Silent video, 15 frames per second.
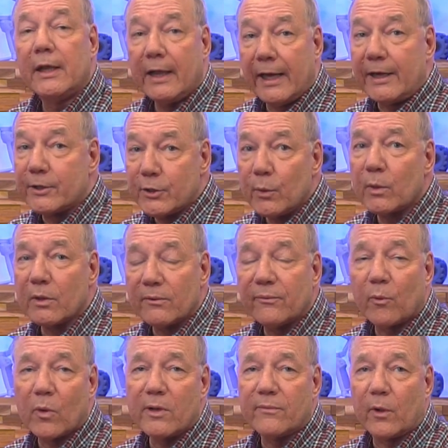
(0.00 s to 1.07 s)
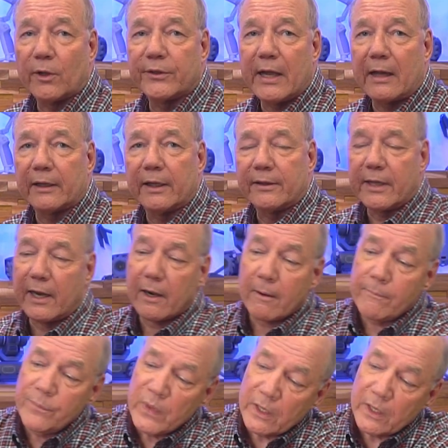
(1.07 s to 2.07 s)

and a 240 volt outlet there.